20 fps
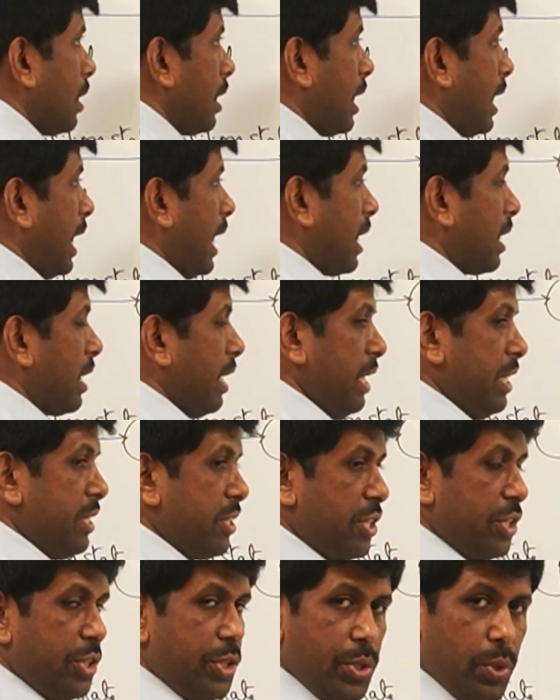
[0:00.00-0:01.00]

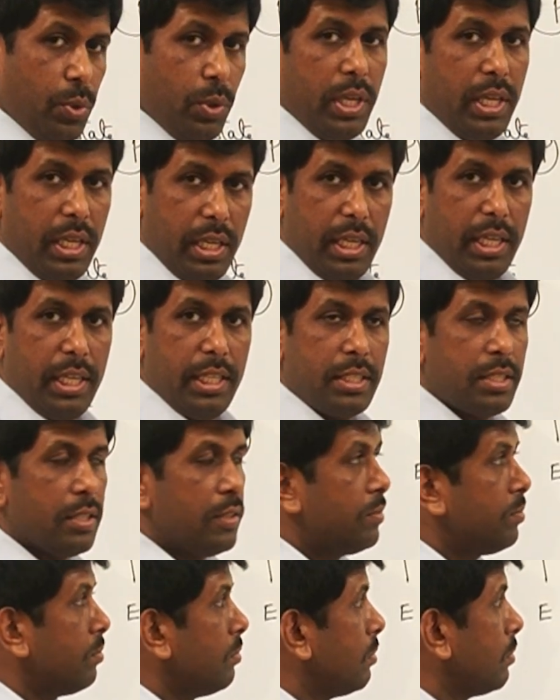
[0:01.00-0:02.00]
Catalyst duty is
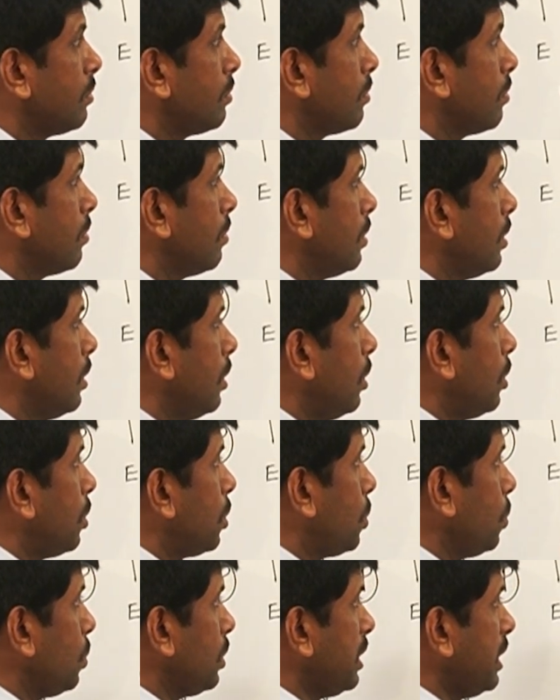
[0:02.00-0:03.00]

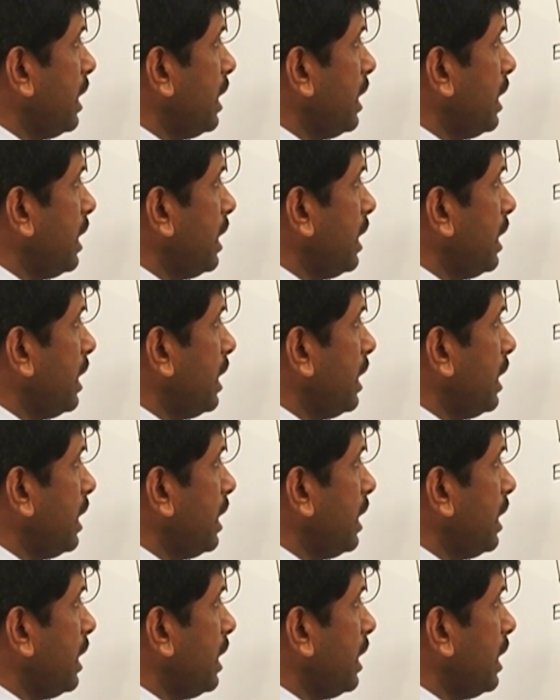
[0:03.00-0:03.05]
to